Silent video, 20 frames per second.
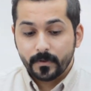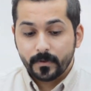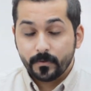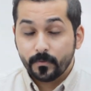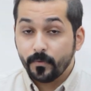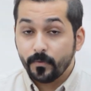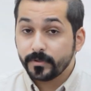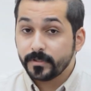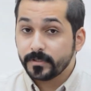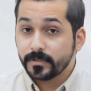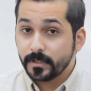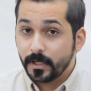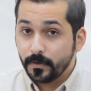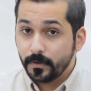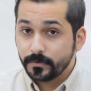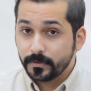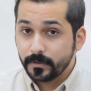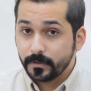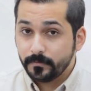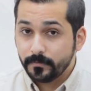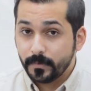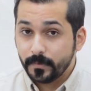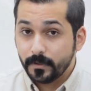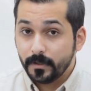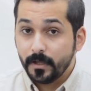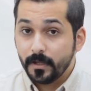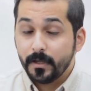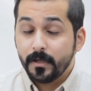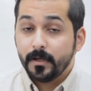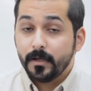What is the outcome?
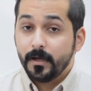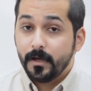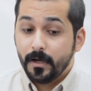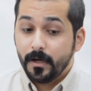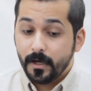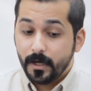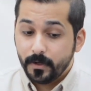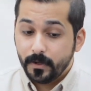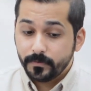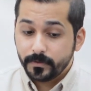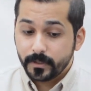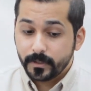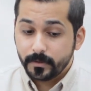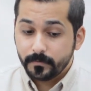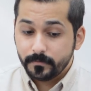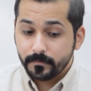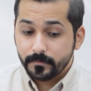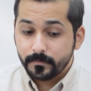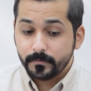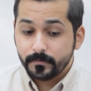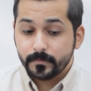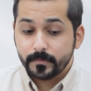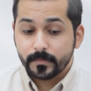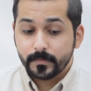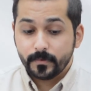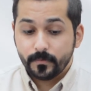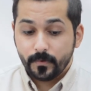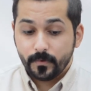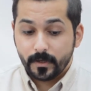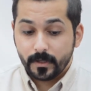Outcome
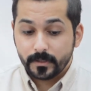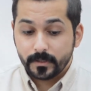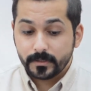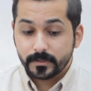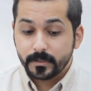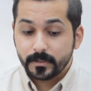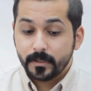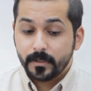was